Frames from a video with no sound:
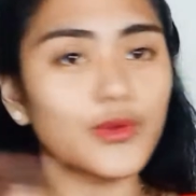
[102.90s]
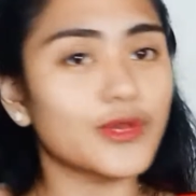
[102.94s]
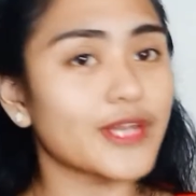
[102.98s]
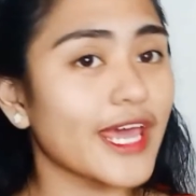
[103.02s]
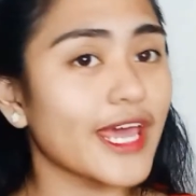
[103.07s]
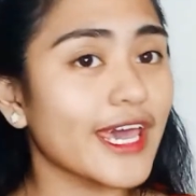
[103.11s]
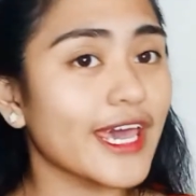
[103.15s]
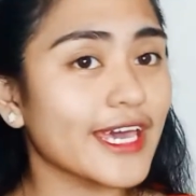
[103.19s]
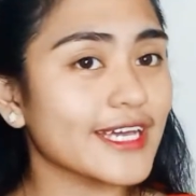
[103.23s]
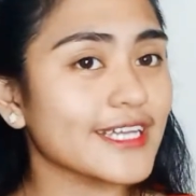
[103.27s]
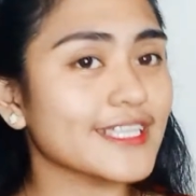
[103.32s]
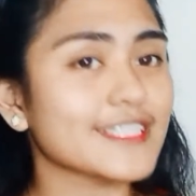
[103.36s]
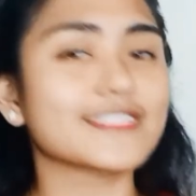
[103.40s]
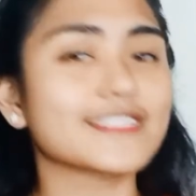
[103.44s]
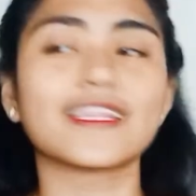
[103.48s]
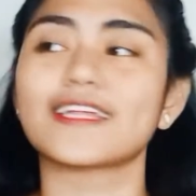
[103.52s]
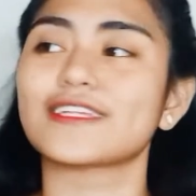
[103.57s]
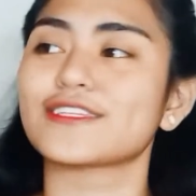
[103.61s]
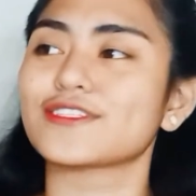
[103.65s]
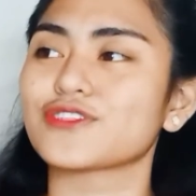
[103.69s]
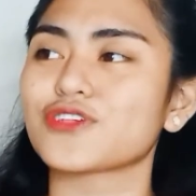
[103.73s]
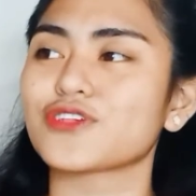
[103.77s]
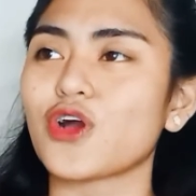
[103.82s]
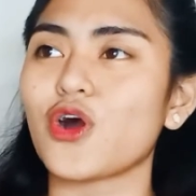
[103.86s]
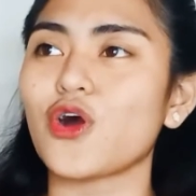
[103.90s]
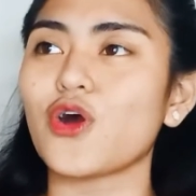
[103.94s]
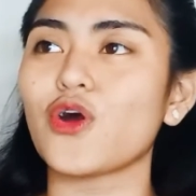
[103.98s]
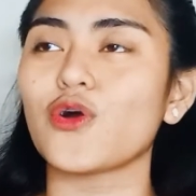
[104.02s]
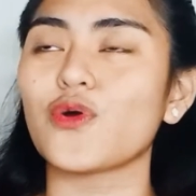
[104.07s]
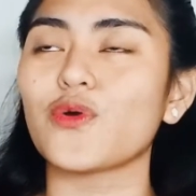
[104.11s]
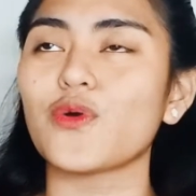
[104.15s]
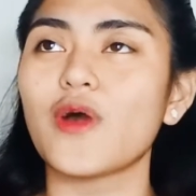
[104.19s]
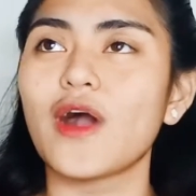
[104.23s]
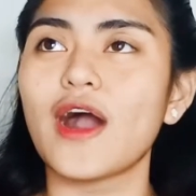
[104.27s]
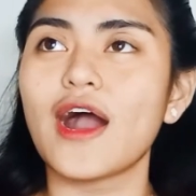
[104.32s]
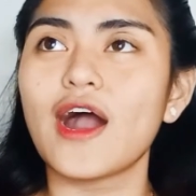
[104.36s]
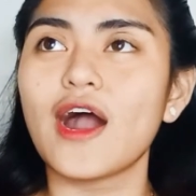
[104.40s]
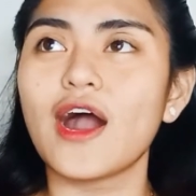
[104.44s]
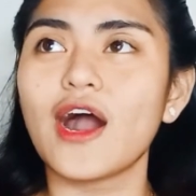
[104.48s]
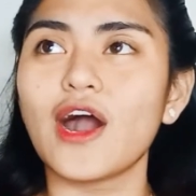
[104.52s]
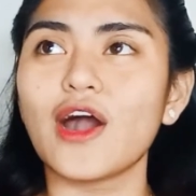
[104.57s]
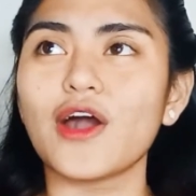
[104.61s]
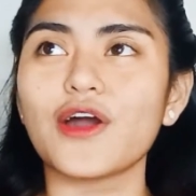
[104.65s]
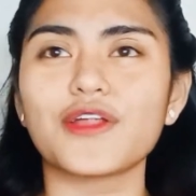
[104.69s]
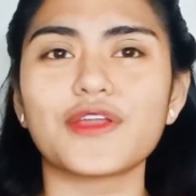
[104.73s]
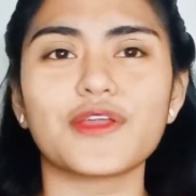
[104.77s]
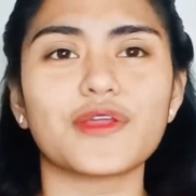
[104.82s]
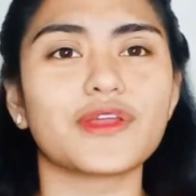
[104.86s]
next, let's go
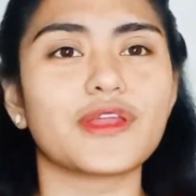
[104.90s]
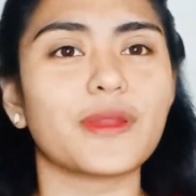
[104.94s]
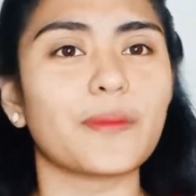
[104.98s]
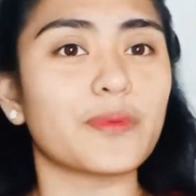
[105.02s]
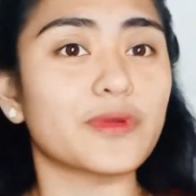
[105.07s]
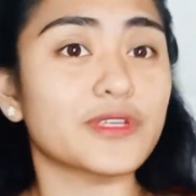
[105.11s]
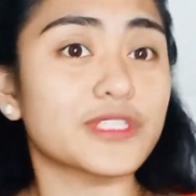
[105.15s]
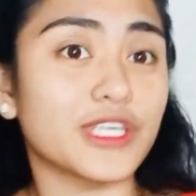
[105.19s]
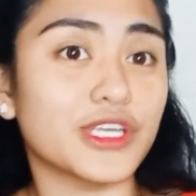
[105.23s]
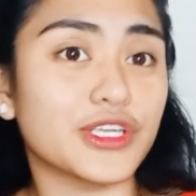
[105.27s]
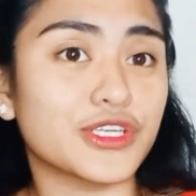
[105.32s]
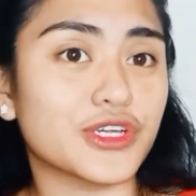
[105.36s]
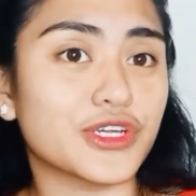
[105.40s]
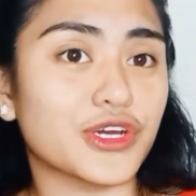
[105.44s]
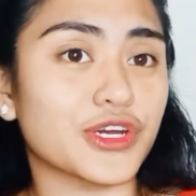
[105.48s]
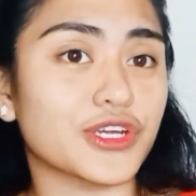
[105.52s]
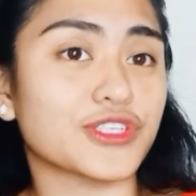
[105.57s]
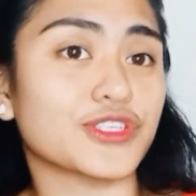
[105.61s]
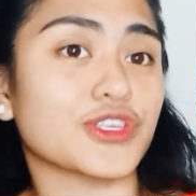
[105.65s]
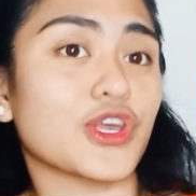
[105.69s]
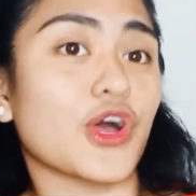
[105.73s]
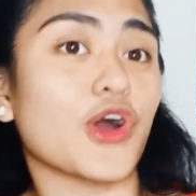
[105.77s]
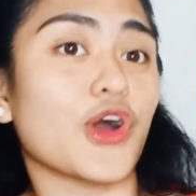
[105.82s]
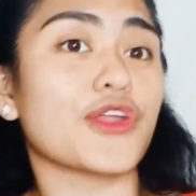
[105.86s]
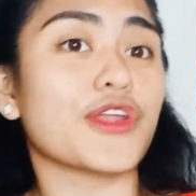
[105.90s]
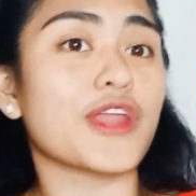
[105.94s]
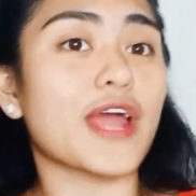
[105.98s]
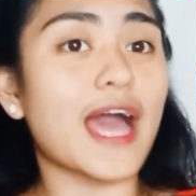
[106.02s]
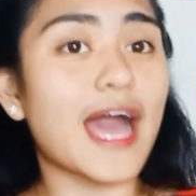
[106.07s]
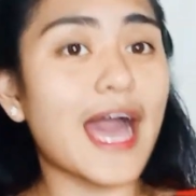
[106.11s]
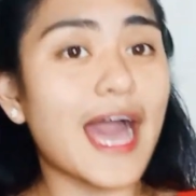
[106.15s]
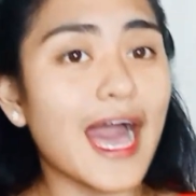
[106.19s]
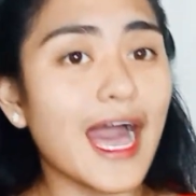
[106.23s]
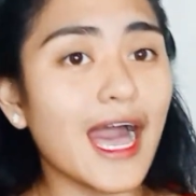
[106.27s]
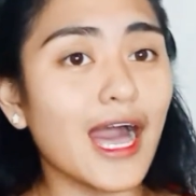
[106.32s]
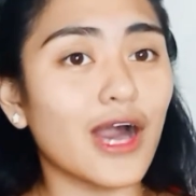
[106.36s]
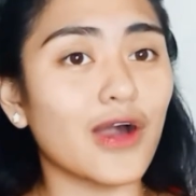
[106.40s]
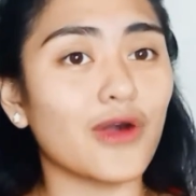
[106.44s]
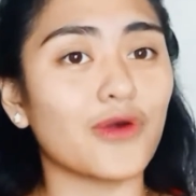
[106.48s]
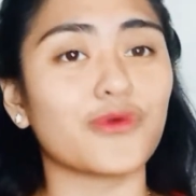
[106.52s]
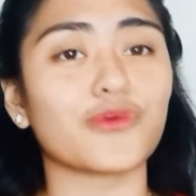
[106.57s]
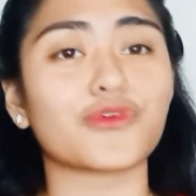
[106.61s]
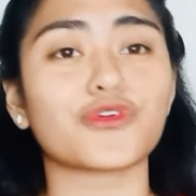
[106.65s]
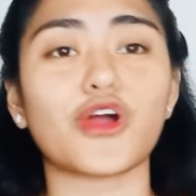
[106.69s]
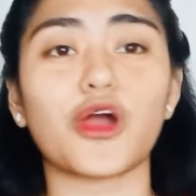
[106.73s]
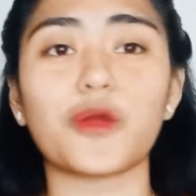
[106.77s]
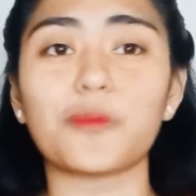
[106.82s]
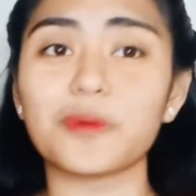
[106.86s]
on the procedures on how
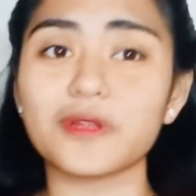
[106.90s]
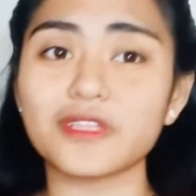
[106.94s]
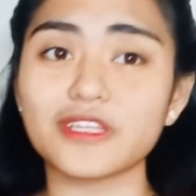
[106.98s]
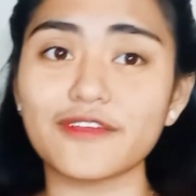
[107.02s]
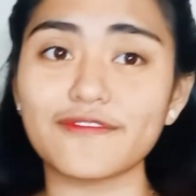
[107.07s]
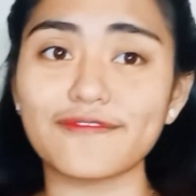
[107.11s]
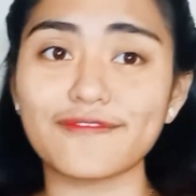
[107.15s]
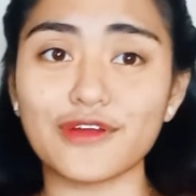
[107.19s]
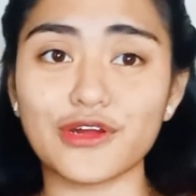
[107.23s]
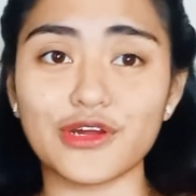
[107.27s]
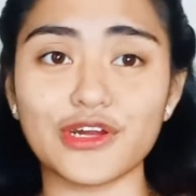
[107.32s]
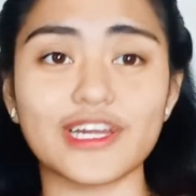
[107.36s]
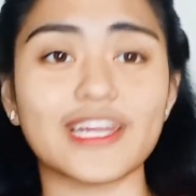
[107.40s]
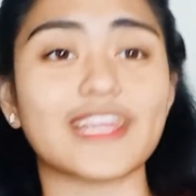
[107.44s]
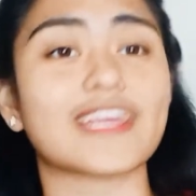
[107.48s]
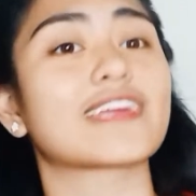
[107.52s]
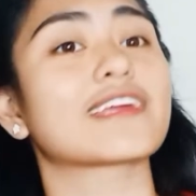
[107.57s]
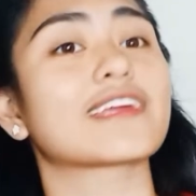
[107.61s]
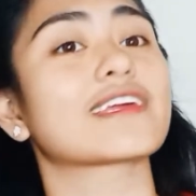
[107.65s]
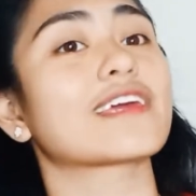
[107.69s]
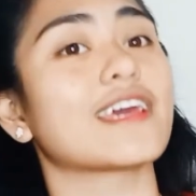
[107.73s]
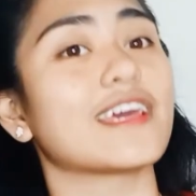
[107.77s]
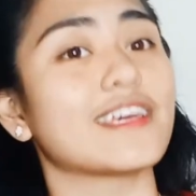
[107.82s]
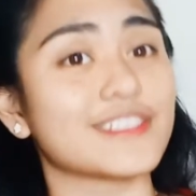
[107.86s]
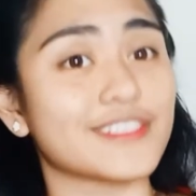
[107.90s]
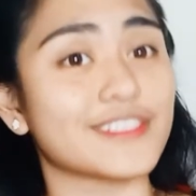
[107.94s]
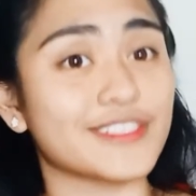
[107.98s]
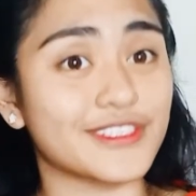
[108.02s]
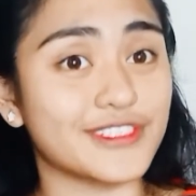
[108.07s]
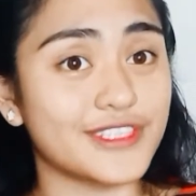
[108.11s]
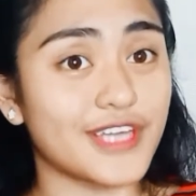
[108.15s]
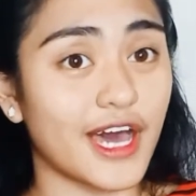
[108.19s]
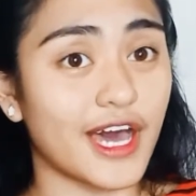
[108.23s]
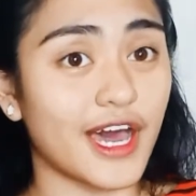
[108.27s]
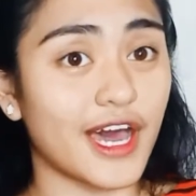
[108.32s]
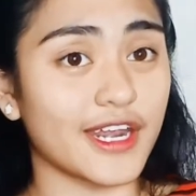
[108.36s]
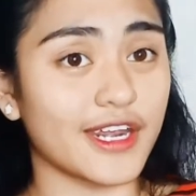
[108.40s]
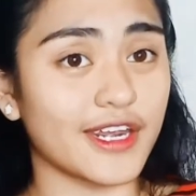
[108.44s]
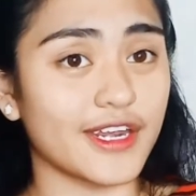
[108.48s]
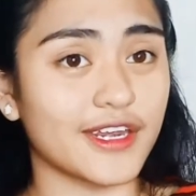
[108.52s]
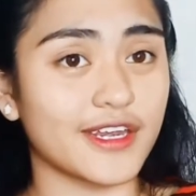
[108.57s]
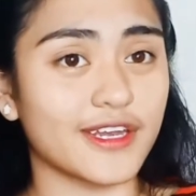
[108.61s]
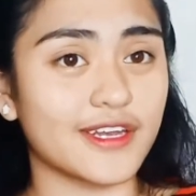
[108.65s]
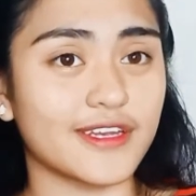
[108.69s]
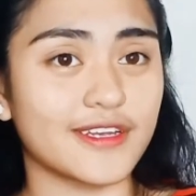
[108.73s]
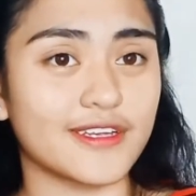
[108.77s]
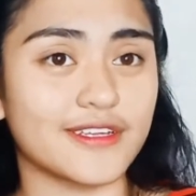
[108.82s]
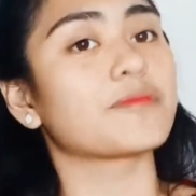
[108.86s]
cooperative learning is done.
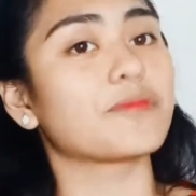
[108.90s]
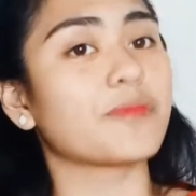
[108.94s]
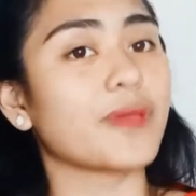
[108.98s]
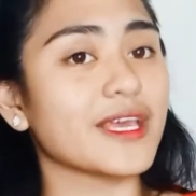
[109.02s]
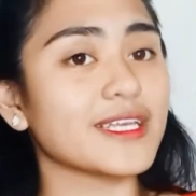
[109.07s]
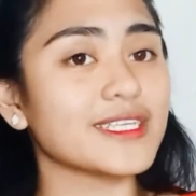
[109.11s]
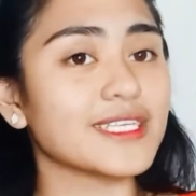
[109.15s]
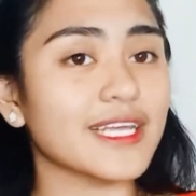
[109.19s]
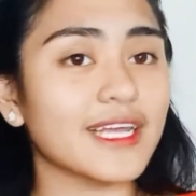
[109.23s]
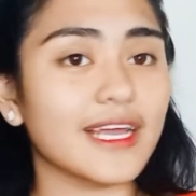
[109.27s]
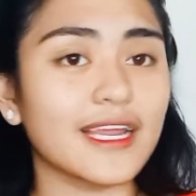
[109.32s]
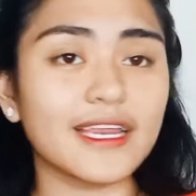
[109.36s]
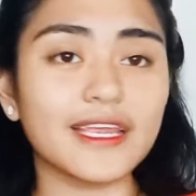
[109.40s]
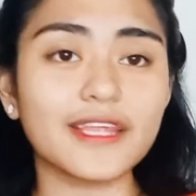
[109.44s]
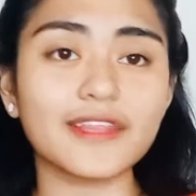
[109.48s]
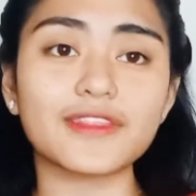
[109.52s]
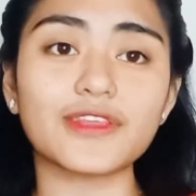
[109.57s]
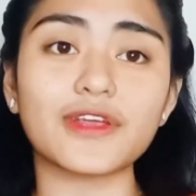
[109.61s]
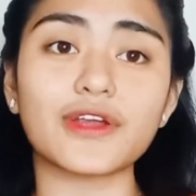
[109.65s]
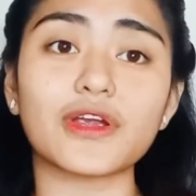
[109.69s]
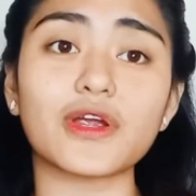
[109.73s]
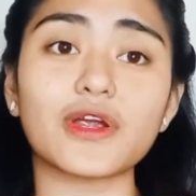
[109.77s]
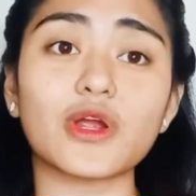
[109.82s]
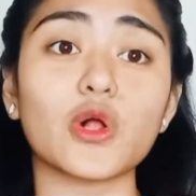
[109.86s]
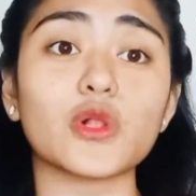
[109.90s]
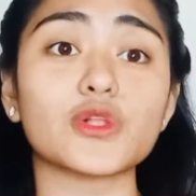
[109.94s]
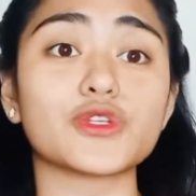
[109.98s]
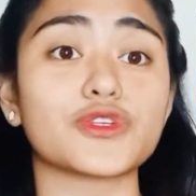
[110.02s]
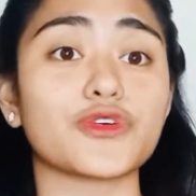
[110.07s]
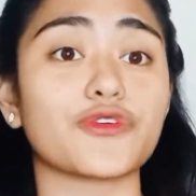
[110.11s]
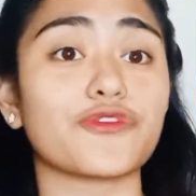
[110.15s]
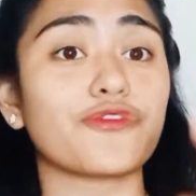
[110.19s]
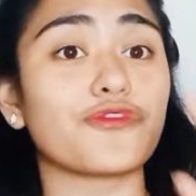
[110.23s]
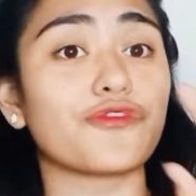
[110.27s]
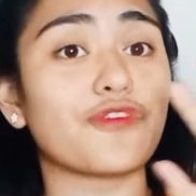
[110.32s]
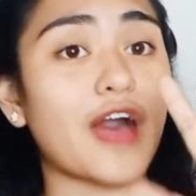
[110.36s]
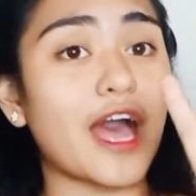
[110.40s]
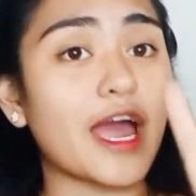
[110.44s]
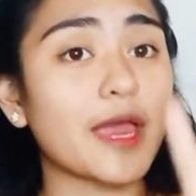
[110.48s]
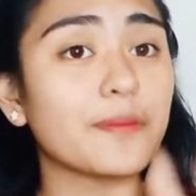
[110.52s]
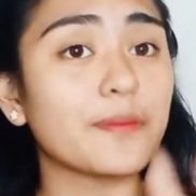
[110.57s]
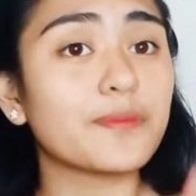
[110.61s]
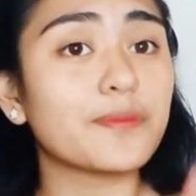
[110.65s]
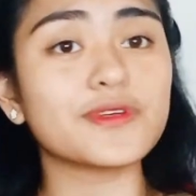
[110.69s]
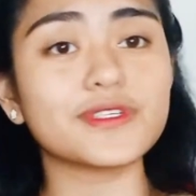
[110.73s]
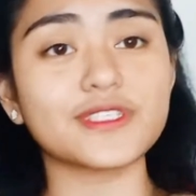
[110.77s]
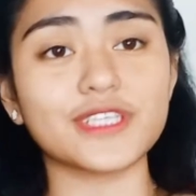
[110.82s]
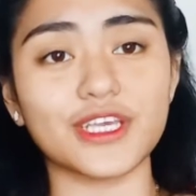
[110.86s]
Basically, there are also
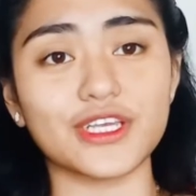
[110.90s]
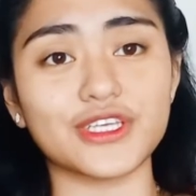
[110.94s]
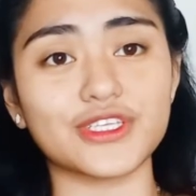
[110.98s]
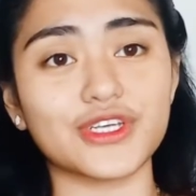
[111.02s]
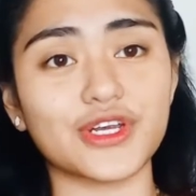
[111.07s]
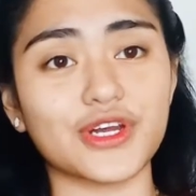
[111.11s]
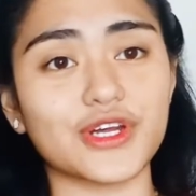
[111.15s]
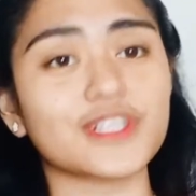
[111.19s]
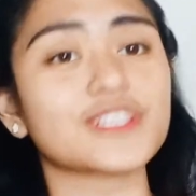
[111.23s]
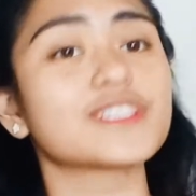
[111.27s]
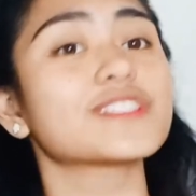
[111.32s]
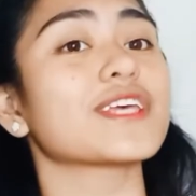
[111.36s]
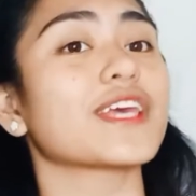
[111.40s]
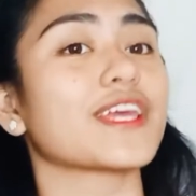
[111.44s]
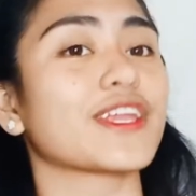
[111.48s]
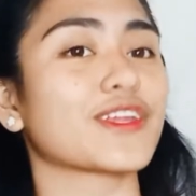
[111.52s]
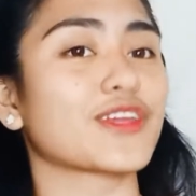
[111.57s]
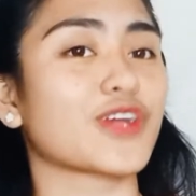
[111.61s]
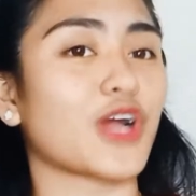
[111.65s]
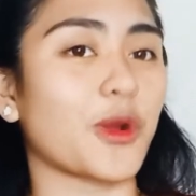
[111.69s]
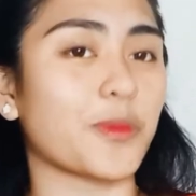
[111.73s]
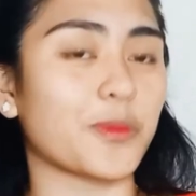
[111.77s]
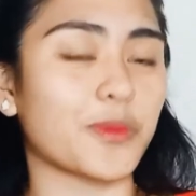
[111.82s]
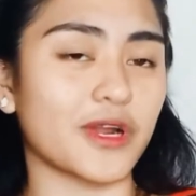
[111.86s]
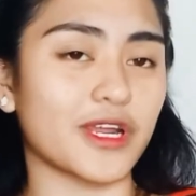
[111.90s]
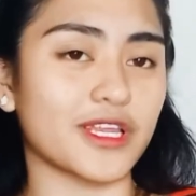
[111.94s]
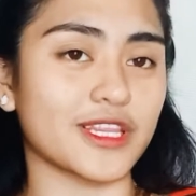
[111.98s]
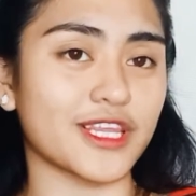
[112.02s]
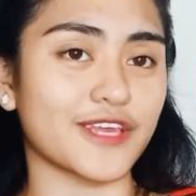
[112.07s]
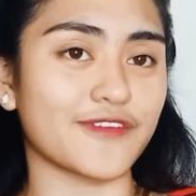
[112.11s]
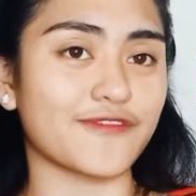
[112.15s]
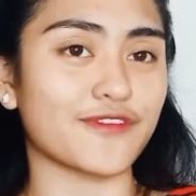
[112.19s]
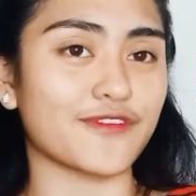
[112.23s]
5 procedures in cooperative